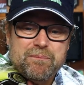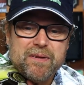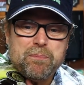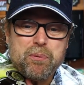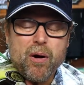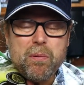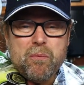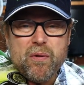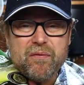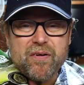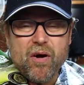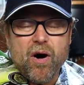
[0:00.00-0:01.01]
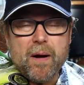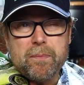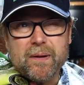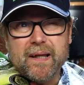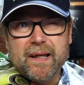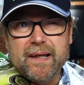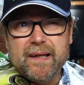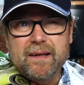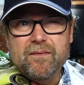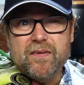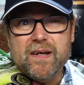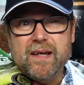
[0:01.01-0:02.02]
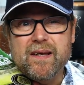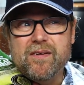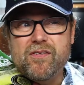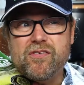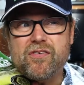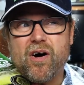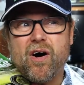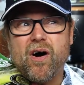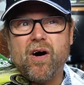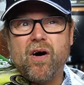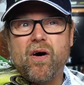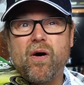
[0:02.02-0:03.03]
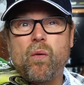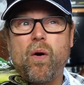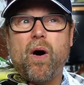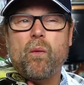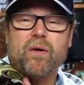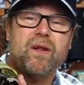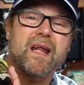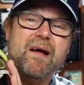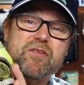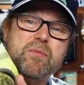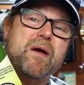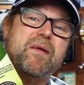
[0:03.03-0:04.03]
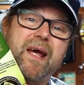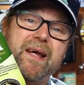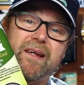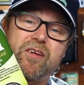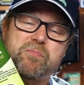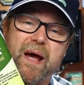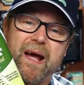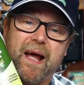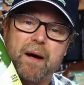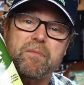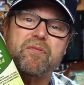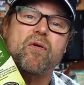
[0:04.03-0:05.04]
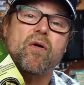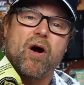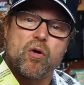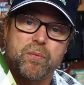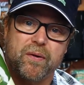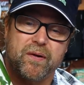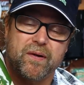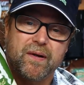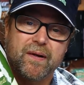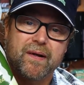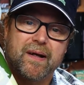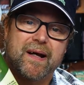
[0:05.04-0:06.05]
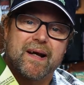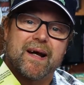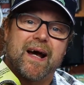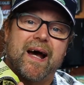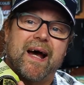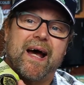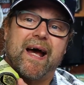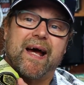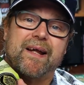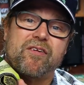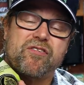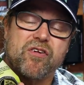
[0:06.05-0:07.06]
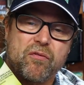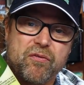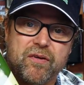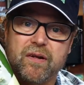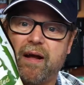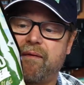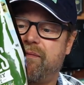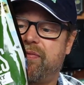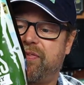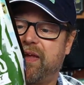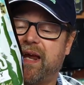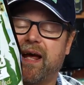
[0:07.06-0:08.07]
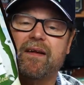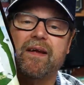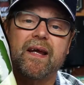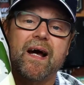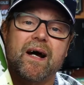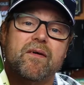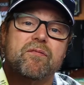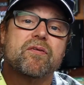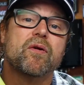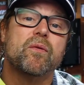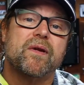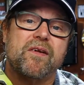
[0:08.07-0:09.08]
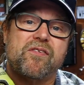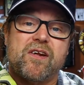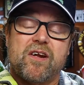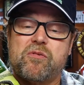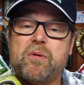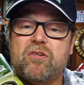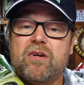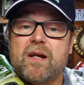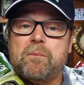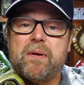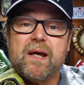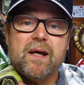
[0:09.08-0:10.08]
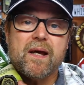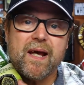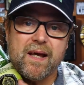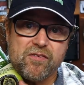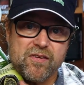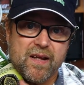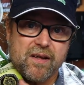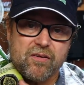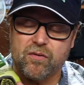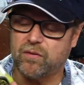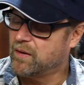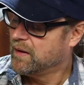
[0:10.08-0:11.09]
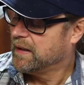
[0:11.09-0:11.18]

But the problem with it, I believe, is I would love to be able to heat this bag up before I open it and soften and thin out the fluid that's in it, especially in the beer kits that they do.